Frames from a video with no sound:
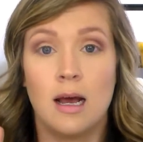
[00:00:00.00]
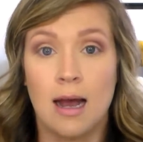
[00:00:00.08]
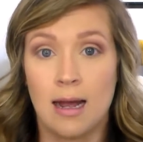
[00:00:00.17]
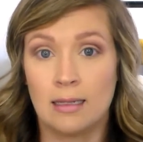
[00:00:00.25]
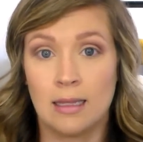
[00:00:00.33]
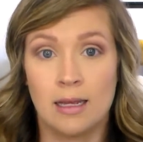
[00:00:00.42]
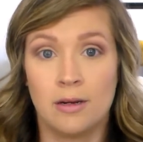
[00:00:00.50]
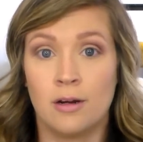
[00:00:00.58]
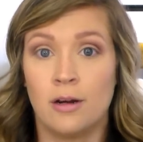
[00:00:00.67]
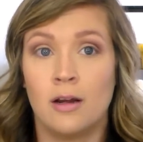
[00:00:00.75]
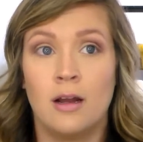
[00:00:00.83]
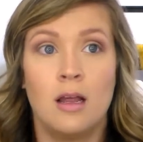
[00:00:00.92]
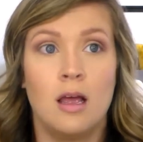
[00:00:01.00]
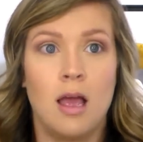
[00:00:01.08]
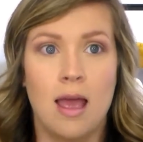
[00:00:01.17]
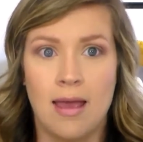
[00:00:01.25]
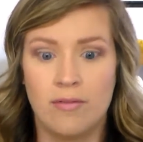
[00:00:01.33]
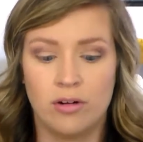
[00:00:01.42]
eyeliner
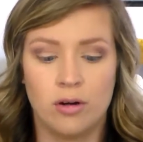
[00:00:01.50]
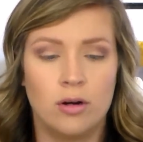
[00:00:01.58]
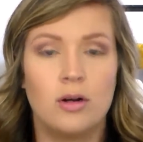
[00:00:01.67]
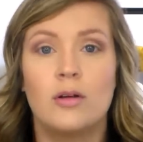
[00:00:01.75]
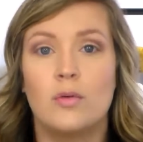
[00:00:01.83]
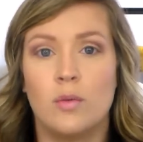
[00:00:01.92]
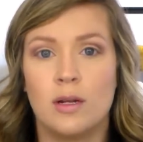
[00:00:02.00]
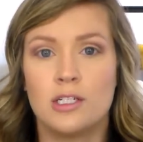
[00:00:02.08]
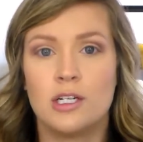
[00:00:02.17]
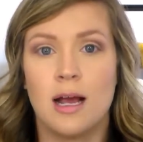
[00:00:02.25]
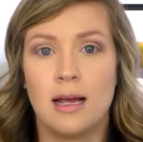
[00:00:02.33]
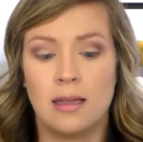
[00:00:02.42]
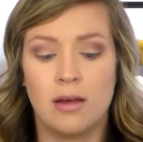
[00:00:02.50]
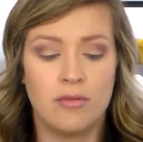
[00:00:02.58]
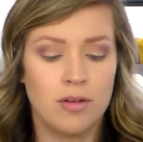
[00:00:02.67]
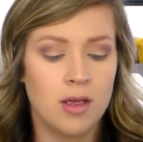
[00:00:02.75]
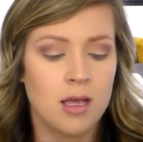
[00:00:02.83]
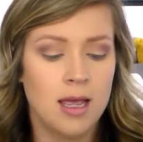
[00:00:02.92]
ever, which I love.
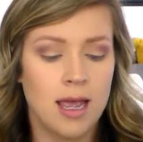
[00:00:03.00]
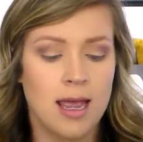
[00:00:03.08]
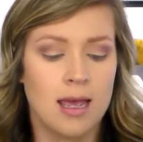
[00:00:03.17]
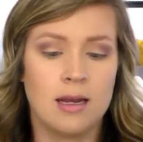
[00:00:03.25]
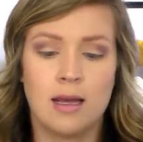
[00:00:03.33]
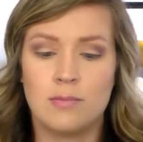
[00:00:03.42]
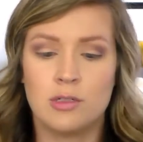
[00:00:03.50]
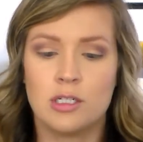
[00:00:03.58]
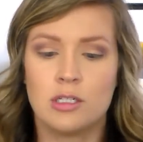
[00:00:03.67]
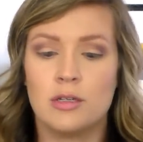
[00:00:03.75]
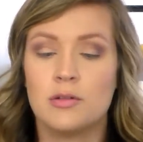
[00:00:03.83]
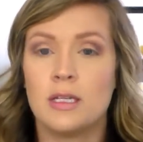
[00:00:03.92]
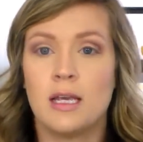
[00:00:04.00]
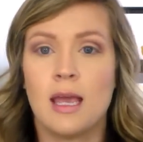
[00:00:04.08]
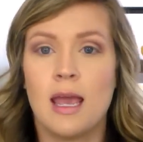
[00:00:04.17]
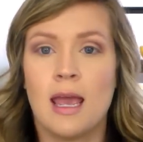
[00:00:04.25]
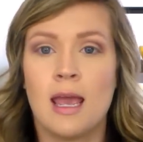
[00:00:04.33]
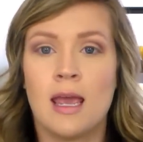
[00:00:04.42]
And I'm just using
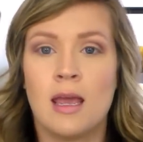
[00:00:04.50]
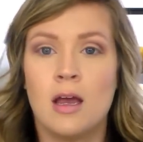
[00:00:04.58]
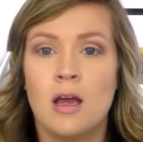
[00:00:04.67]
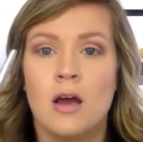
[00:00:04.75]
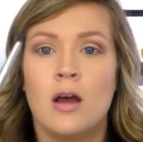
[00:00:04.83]
a